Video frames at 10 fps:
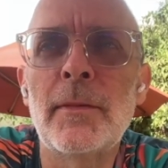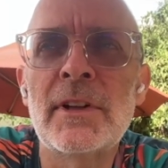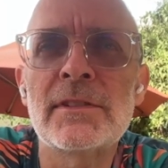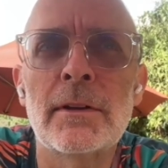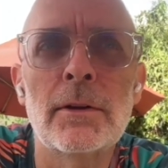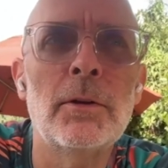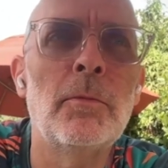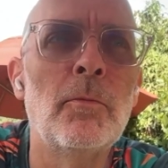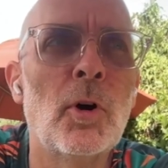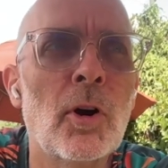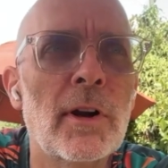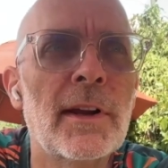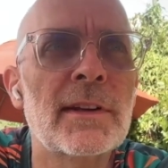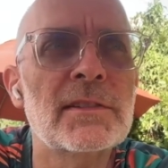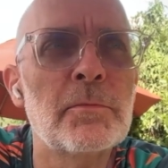It's a little more
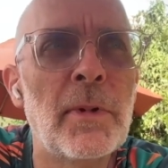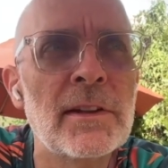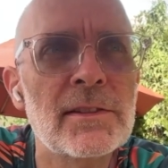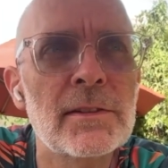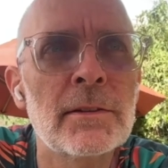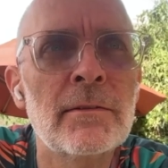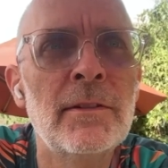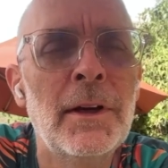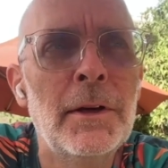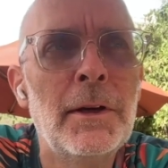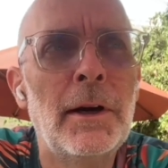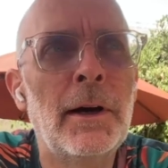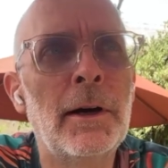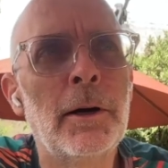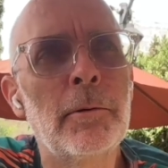expensive. I